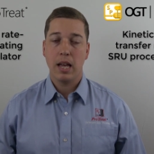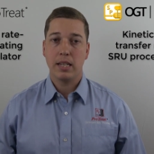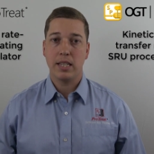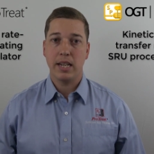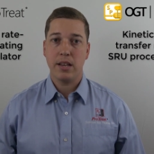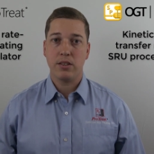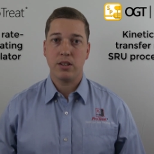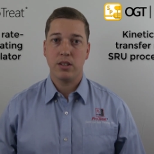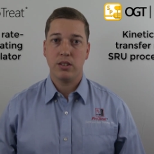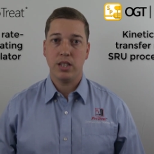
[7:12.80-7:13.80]

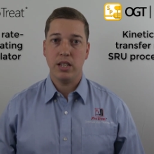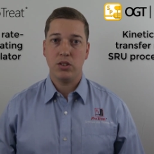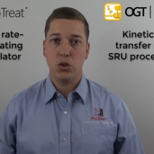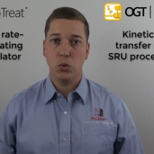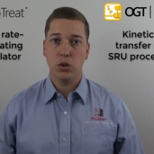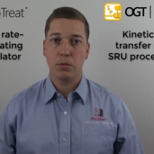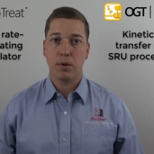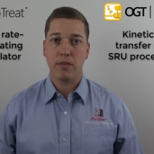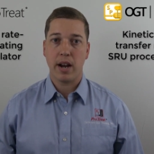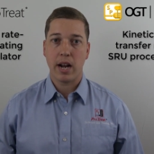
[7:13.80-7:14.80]
Together, these tools
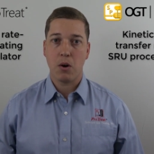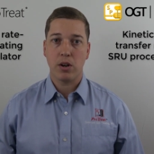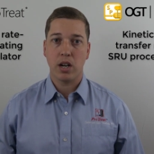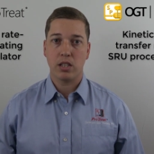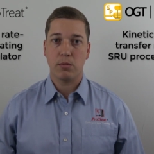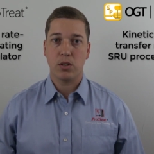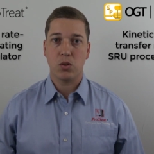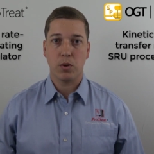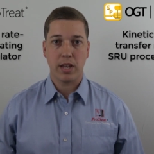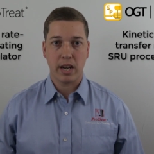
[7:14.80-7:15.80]
provide our customers
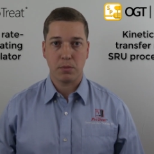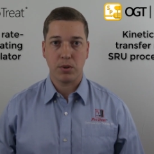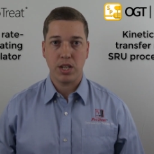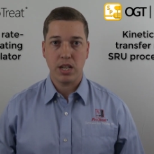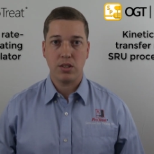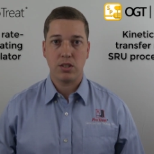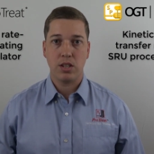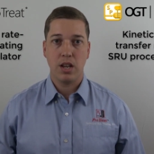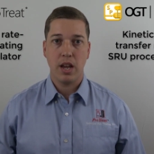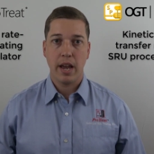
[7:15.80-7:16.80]
with expertise
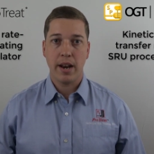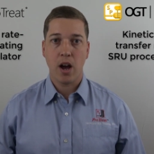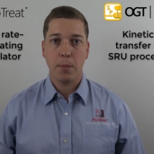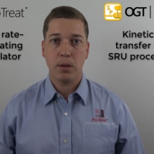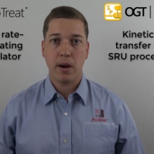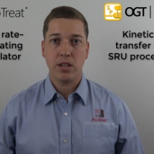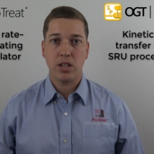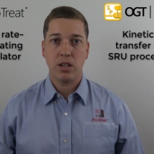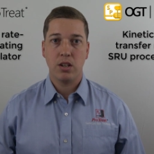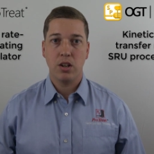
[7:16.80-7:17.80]
in
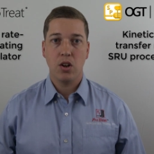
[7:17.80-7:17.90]
optimizing,